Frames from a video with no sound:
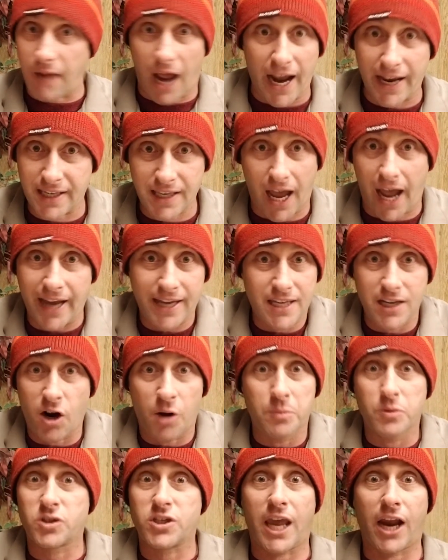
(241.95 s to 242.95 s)
I can
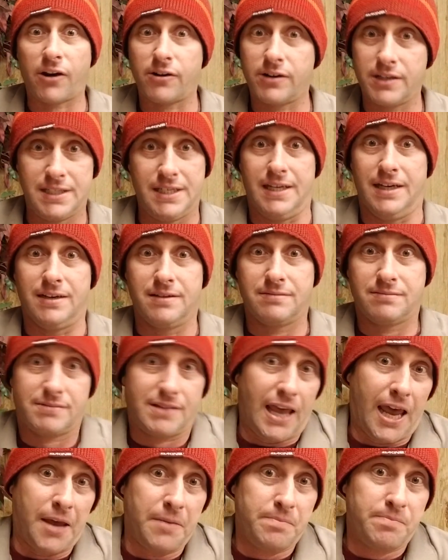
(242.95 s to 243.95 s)
almost guarantee it,
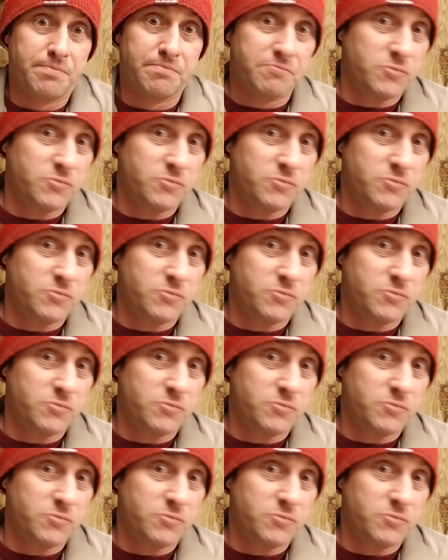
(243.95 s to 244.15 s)
okay?